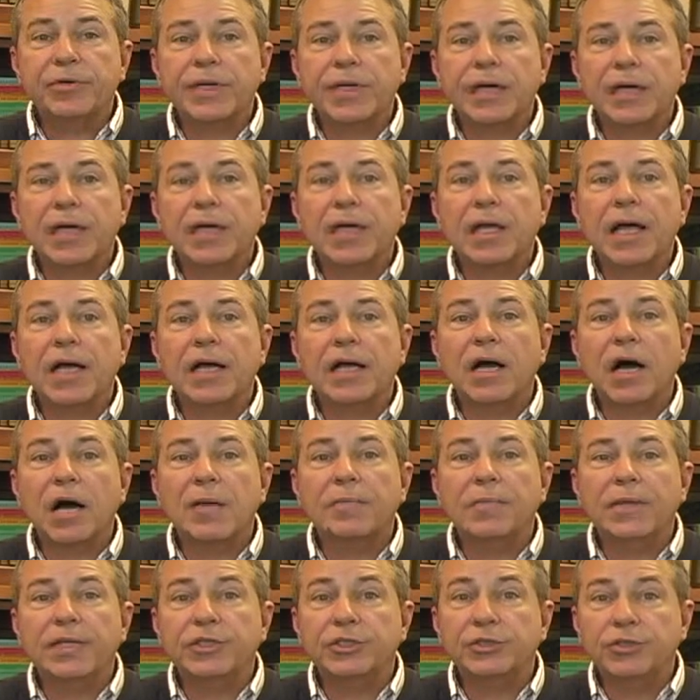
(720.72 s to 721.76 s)
get a leg
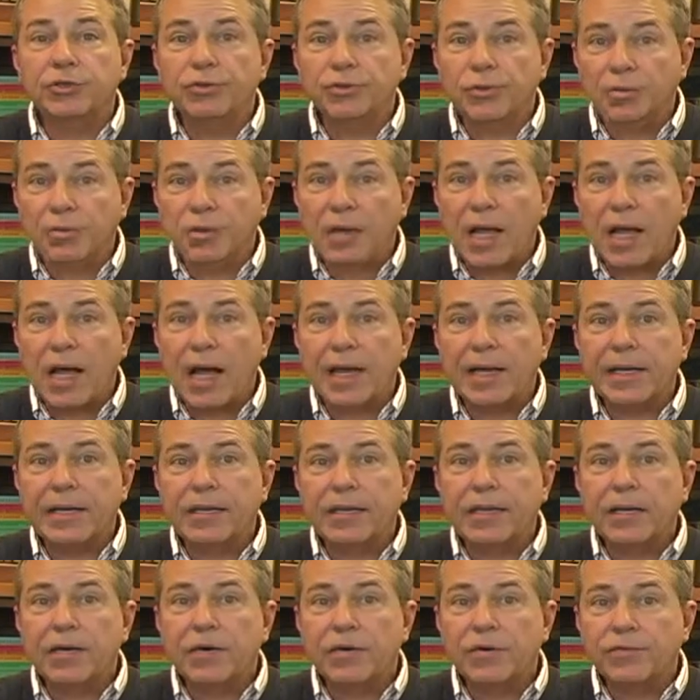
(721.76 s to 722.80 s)
up as you apply
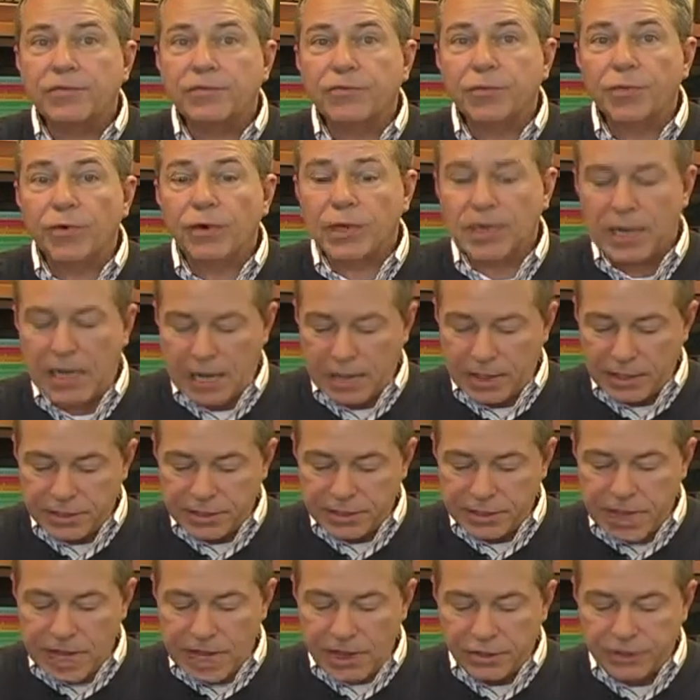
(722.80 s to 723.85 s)
for a college
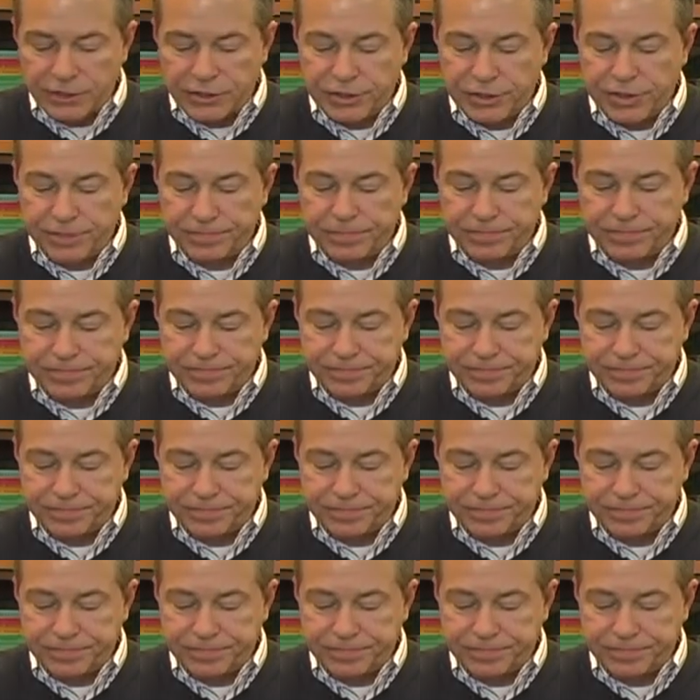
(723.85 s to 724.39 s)
scholarship.